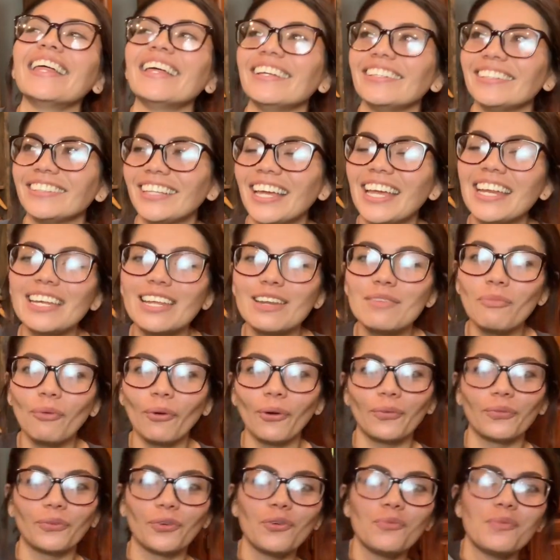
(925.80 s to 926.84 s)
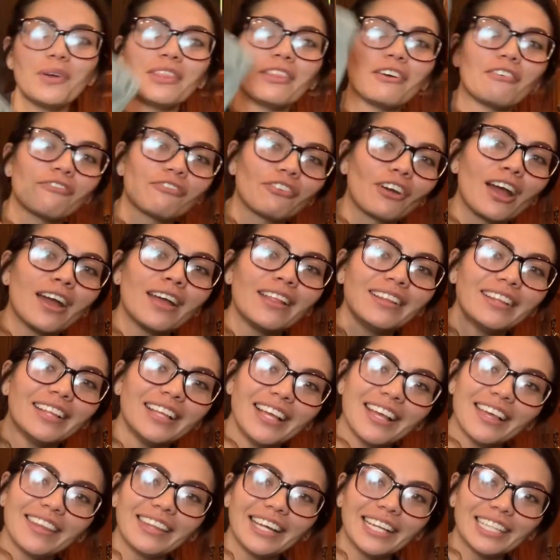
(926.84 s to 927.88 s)
they need more room in the front.
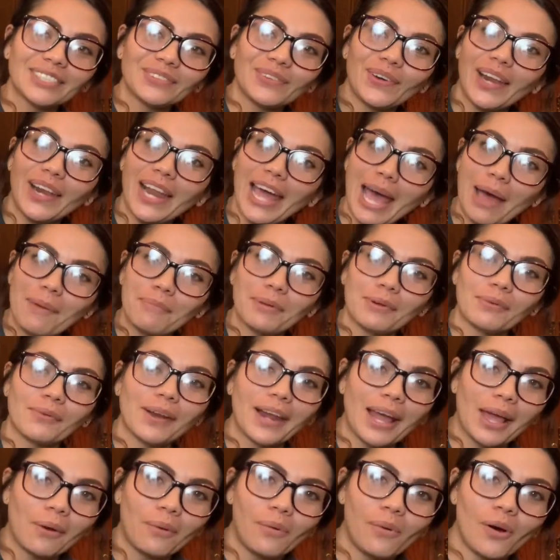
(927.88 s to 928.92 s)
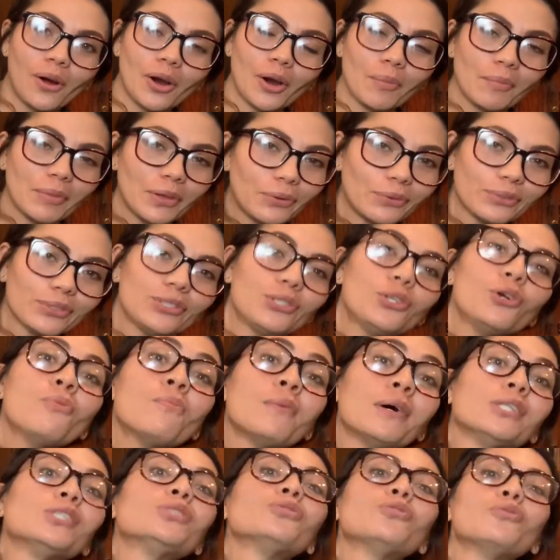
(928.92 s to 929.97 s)
That's what happened when I wore them. There was too
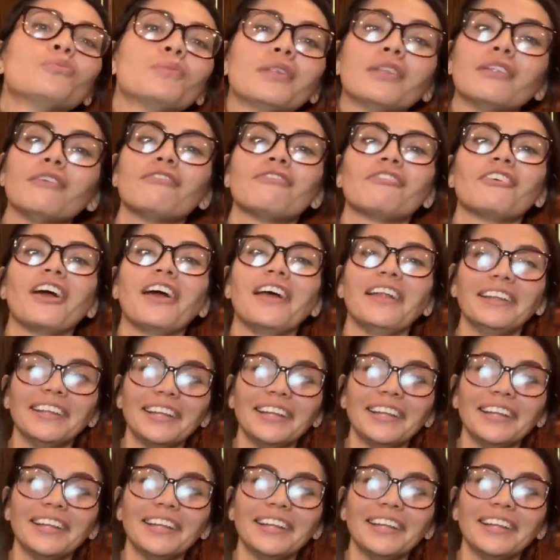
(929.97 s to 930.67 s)
much room in the front.